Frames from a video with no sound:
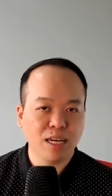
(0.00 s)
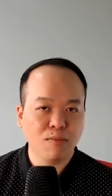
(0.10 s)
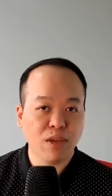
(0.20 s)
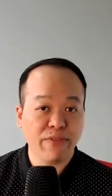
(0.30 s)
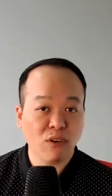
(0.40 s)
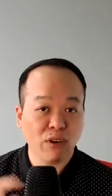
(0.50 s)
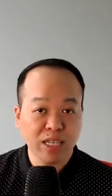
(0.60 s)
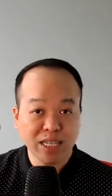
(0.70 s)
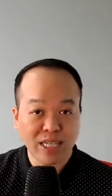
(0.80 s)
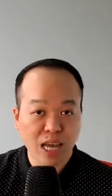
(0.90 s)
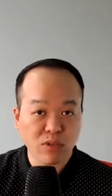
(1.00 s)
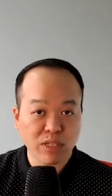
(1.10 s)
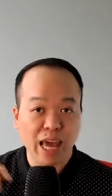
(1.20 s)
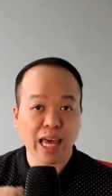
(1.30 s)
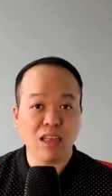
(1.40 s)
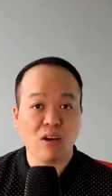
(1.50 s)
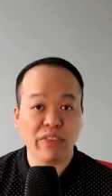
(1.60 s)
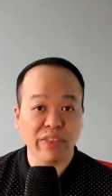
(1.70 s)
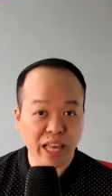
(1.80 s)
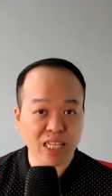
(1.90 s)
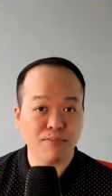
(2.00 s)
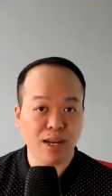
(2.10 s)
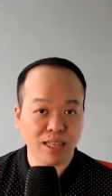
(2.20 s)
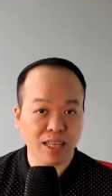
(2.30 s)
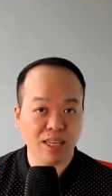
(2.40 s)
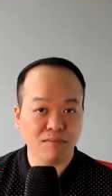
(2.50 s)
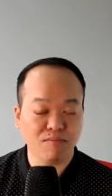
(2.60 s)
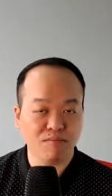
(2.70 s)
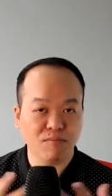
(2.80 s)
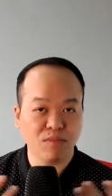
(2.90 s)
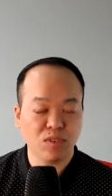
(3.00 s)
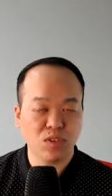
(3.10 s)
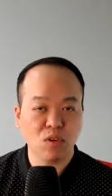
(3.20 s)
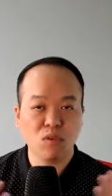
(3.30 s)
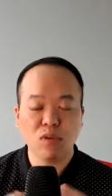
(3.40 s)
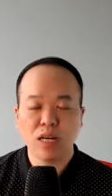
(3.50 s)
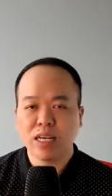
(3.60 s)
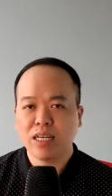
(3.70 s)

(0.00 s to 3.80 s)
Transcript: before the sales end on next Monday. So